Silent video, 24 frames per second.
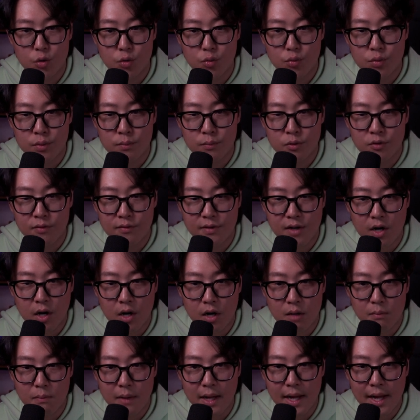remove
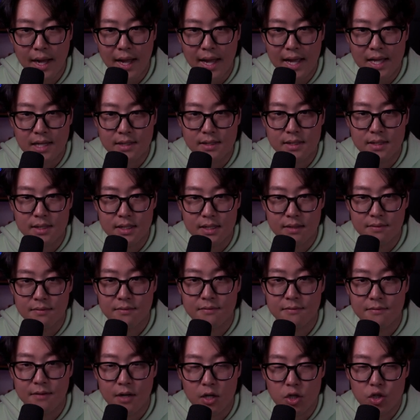card by entity
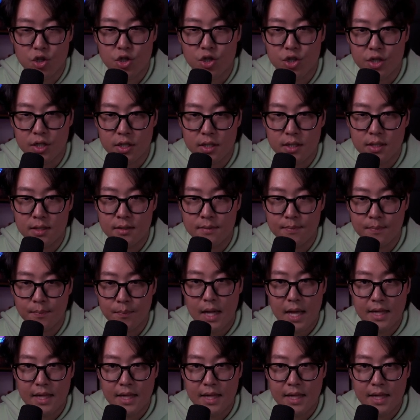function.